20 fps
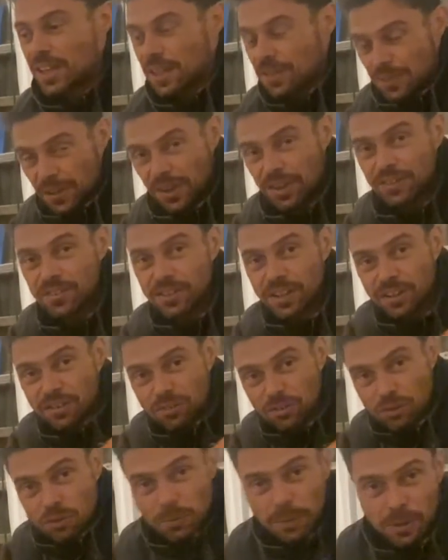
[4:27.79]
Then it's a case
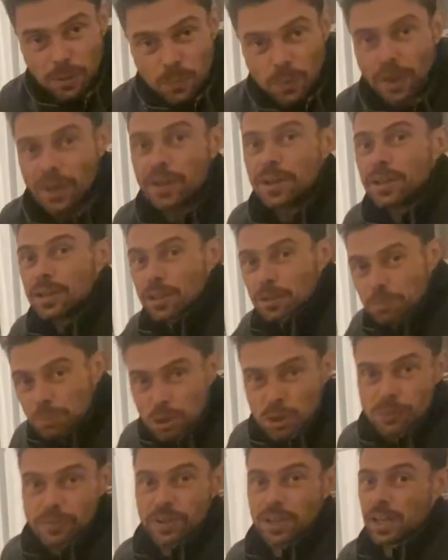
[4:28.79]
of doing one,
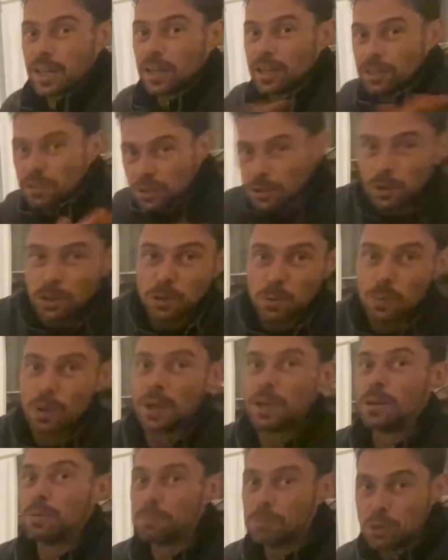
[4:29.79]
moving it, doing
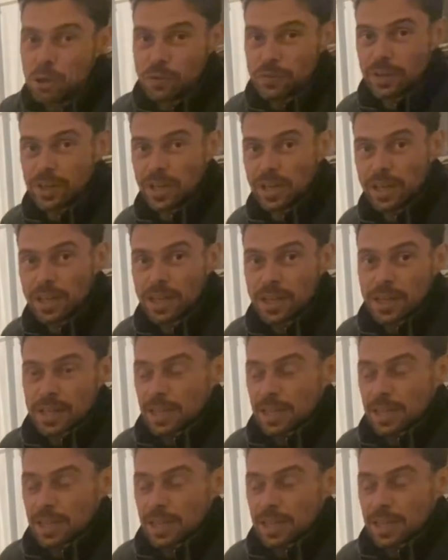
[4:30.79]
one, moving it.